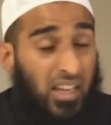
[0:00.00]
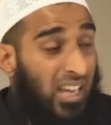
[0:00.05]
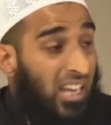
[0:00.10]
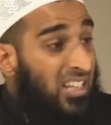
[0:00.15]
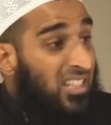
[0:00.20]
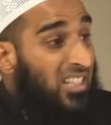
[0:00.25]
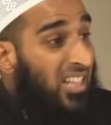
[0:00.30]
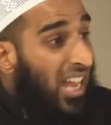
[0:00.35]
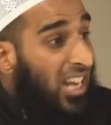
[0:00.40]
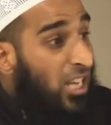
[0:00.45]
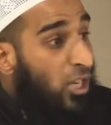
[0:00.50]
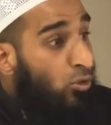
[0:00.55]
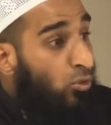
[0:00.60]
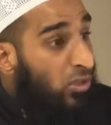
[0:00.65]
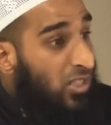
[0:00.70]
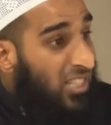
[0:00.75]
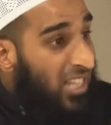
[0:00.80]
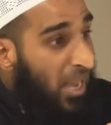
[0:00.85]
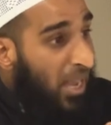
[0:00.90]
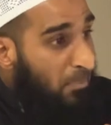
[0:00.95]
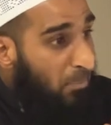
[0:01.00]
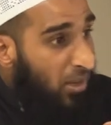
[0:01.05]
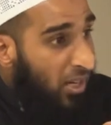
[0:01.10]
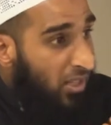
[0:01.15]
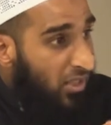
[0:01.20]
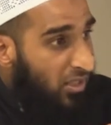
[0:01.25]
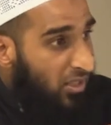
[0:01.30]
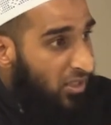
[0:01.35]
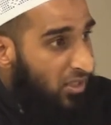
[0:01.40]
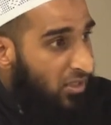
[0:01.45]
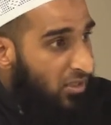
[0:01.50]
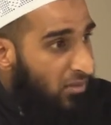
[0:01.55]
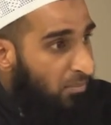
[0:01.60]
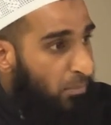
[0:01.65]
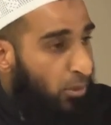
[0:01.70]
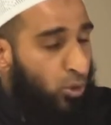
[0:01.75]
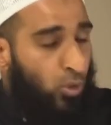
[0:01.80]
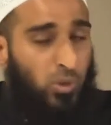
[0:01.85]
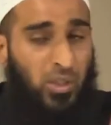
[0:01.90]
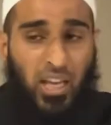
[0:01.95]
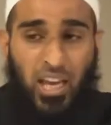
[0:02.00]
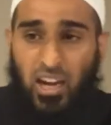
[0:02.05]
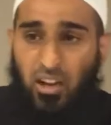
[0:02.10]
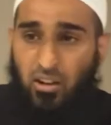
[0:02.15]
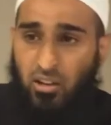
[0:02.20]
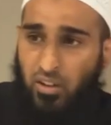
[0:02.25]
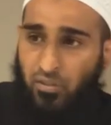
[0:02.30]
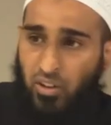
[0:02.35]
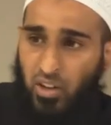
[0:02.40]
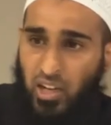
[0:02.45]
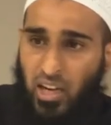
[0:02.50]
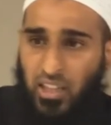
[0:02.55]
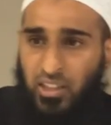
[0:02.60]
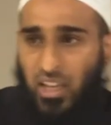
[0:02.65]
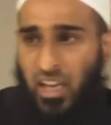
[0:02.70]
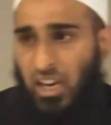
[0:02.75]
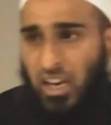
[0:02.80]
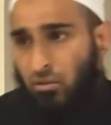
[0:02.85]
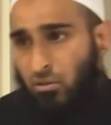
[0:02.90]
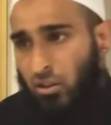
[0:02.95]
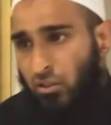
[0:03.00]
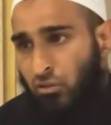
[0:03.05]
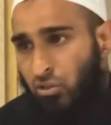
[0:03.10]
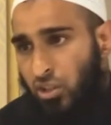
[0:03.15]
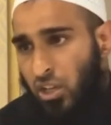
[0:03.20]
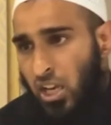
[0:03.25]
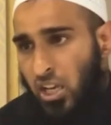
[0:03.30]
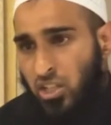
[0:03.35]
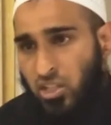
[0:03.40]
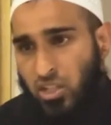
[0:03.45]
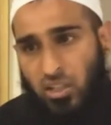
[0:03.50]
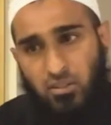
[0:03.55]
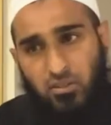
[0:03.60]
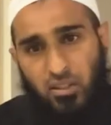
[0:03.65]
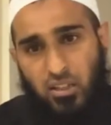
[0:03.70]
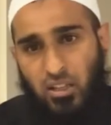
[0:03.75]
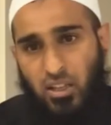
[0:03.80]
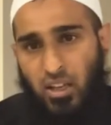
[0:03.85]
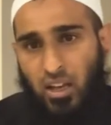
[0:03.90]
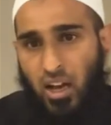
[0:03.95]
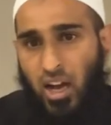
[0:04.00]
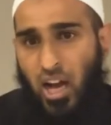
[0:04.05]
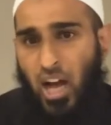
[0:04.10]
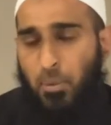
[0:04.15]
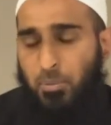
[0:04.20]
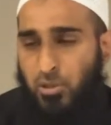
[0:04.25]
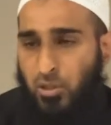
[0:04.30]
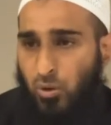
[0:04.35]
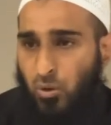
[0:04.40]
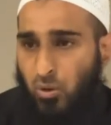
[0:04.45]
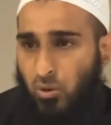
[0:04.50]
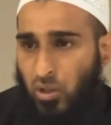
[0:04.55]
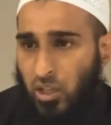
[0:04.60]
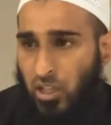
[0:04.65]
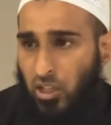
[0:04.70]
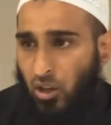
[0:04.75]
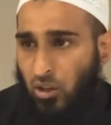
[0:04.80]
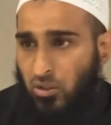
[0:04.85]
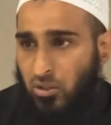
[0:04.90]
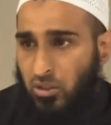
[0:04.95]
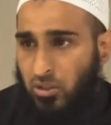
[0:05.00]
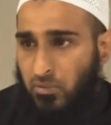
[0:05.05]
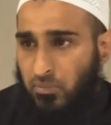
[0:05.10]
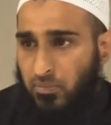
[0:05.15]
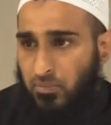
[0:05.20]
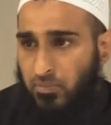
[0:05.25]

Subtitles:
Is there any resemblance between the hearing of Allah and the hearing of creation? Absolutely not.